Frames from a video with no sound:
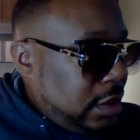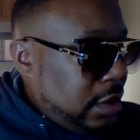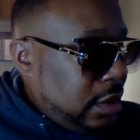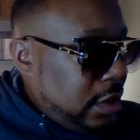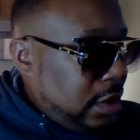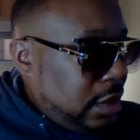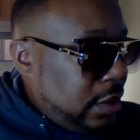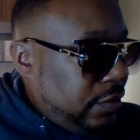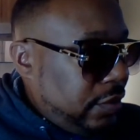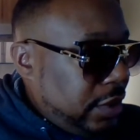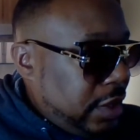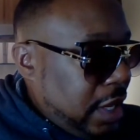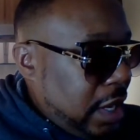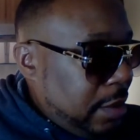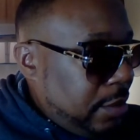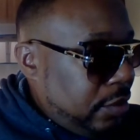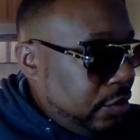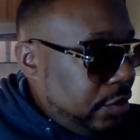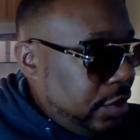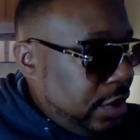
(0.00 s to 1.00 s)
I lived in
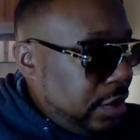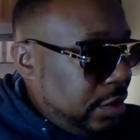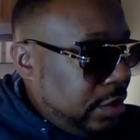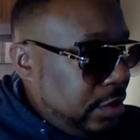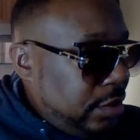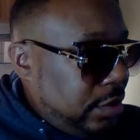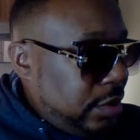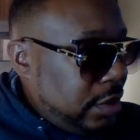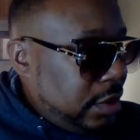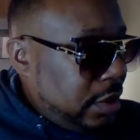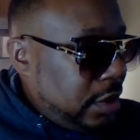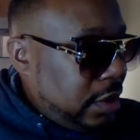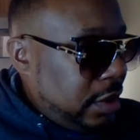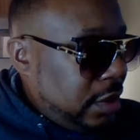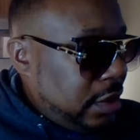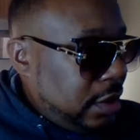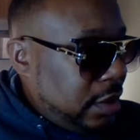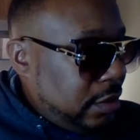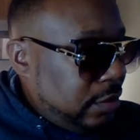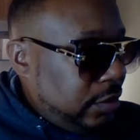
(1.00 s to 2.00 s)
Camarillo
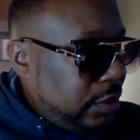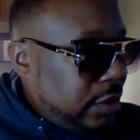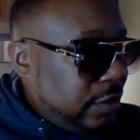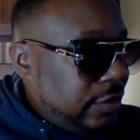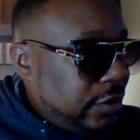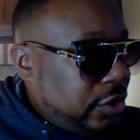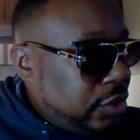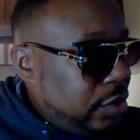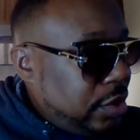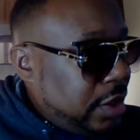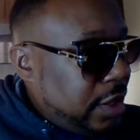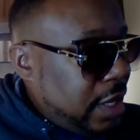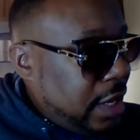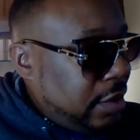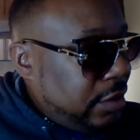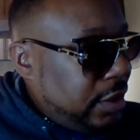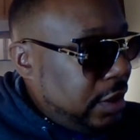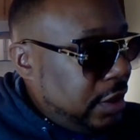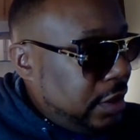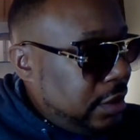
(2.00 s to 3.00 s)
and which is Ventura
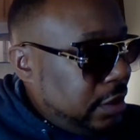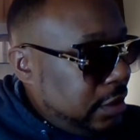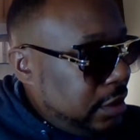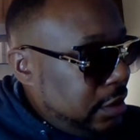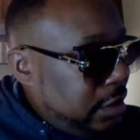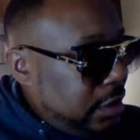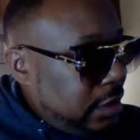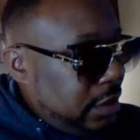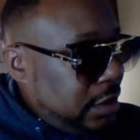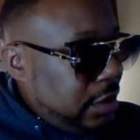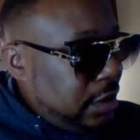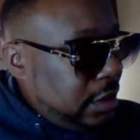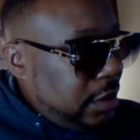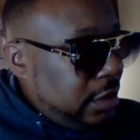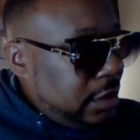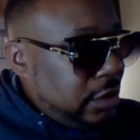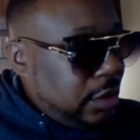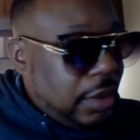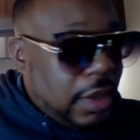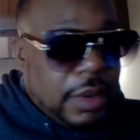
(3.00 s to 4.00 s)
County.
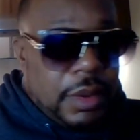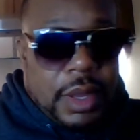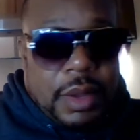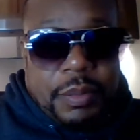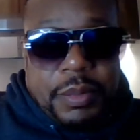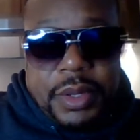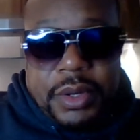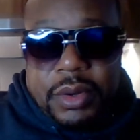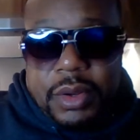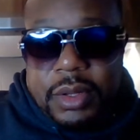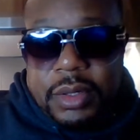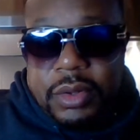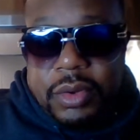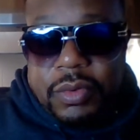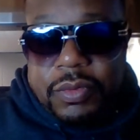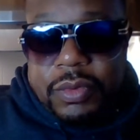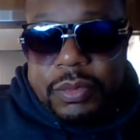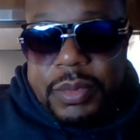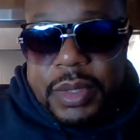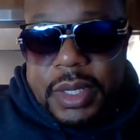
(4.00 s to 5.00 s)
So I've been all
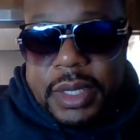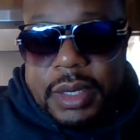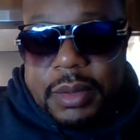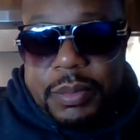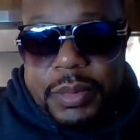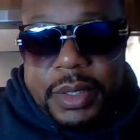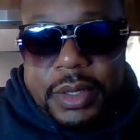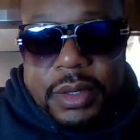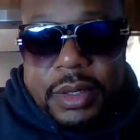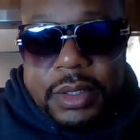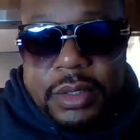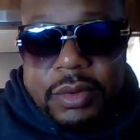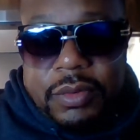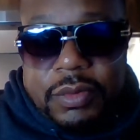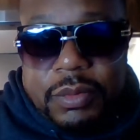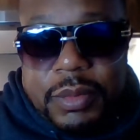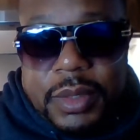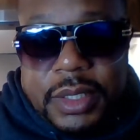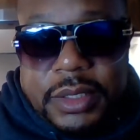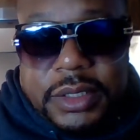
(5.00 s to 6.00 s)
over, man. I've been all
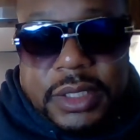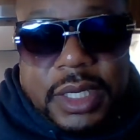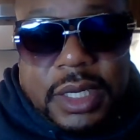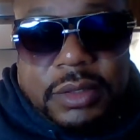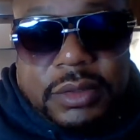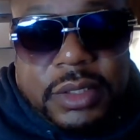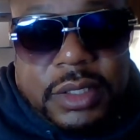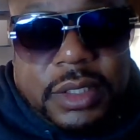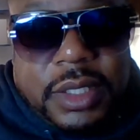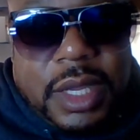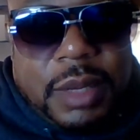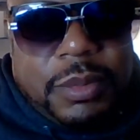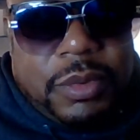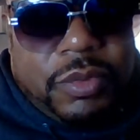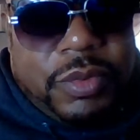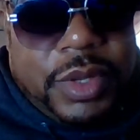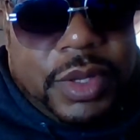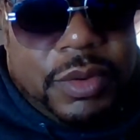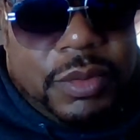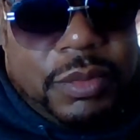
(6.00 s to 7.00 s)
over, man. Shout out to
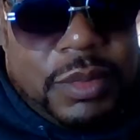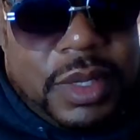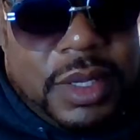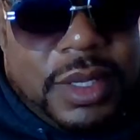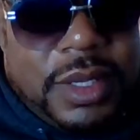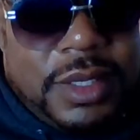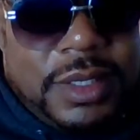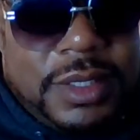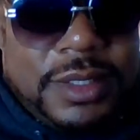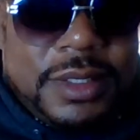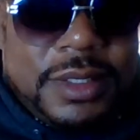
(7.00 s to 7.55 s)
Camarillo, man.